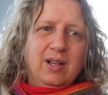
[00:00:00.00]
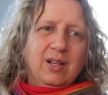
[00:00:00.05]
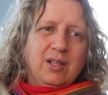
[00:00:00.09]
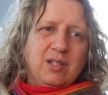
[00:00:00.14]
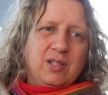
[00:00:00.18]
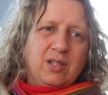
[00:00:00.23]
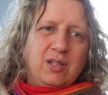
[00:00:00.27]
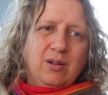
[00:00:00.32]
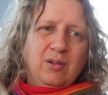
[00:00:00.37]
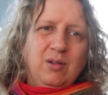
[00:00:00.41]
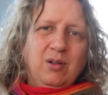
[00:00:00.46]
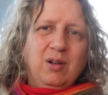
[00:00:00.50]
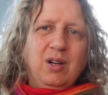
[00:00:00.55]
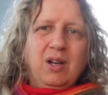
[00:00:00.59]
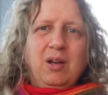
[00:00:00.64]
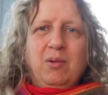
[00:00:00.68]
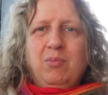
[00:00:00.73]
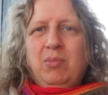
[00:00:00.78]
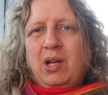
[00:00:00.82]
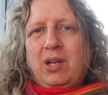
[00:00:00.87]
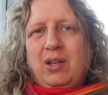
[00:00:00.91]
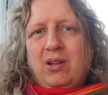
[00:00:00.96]
So,
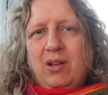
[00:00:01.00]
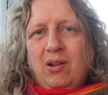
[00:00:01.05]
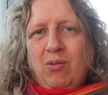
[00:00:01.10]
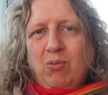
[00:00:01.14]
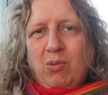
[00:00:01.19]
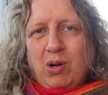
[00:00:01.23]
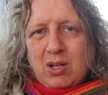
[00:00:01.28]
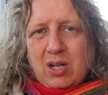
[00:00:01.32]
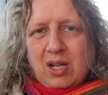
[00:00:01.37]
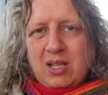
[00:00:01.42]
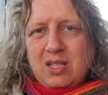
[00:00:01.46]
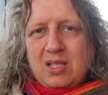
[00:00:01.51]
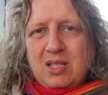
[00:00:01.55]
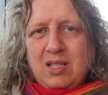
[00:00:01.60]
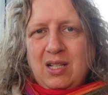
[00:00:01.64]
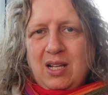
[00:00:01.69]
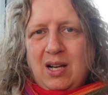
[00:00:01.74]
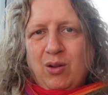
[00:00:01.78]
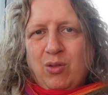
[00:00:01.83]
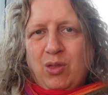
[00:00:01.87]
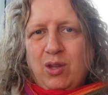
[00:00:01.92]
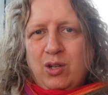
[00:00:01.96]
but what is
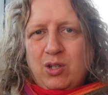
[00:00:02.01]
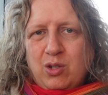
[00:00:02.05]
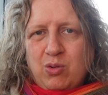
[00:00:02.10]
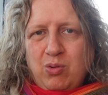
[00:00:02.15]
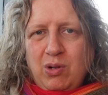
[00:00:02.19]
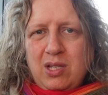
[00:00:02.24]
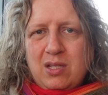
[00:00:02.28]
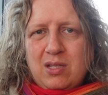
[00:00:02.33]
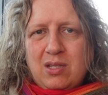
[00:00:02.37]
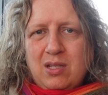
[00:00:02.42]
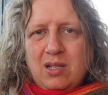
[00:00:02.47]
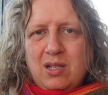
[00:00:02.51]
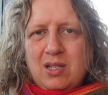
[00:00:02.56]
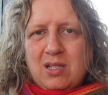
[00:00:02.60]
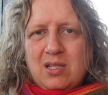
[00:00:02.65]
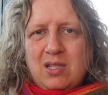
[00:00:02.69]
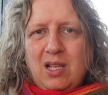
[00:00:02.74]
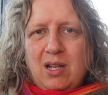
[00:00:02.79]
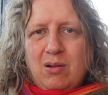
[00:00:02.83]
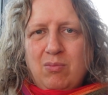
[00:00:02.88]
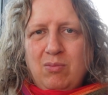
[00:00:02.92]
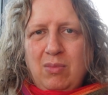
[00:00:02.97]
now the twist is
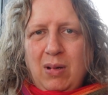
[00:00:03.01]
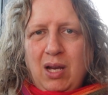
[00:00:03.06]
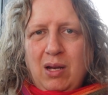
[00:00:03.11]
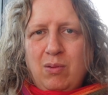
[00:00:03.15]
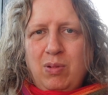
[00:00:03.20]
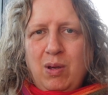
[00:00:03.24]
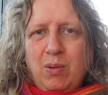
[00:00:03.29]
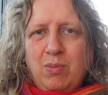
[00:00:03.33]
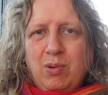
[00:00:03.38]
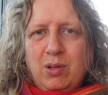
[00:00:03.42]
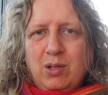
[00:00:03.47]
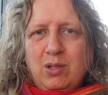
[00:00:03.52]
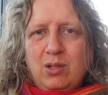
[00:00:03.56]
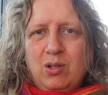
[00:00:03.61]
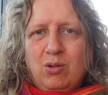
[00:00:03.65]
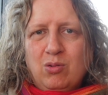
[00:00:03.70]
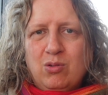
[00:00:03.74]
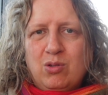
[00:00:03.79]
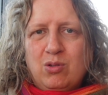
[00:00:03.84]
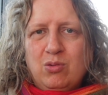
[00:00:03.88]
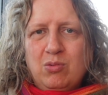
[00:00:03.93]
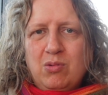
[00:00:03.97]
that many people
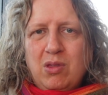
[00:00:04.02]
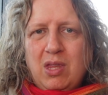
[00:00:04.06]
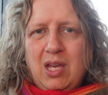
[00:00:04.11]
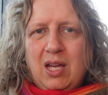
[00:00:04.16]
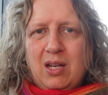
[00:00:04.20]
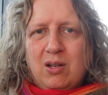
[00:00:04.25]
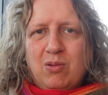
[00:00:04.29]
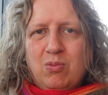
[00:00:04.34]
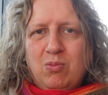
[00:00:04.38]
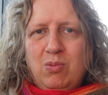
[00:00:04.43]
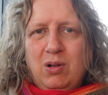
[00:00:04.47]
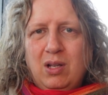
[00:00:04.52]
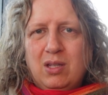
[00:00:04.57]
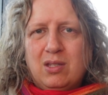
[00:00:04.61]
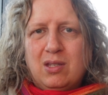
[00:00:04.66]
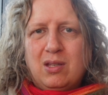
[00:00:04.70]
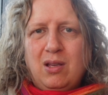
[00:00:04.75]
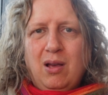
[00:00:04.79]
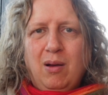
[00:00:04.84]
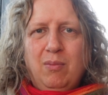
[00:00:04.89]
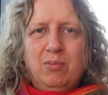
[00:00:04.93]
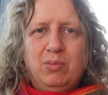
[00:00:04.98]
don't do that
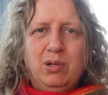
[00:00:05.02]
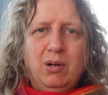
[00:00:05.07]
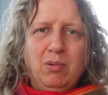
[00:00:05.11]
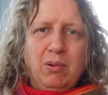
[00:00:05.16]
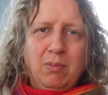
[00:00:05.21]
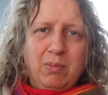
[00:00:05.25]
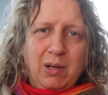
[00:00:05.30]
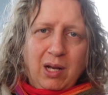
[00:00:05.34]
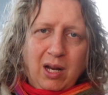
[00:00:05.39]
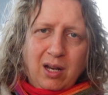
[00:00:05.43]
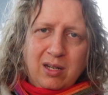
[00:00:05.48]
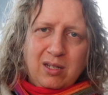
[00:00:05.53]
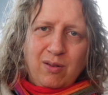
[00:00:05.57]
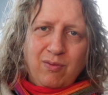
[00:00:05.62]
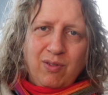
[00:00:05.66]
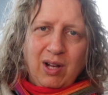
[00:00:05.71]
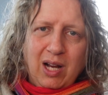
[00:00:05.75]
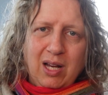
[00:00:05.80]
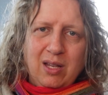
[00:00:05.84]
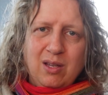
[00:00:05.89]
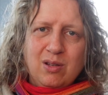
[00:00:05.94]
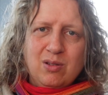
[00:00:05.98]
with probability
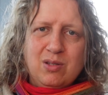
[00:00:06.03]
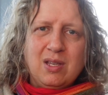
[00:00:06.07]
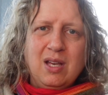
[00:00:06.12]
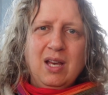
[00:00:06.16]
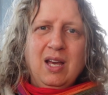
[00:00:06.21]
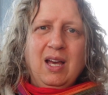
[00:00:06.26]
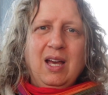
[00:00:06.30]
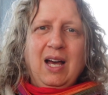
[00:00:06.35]
values.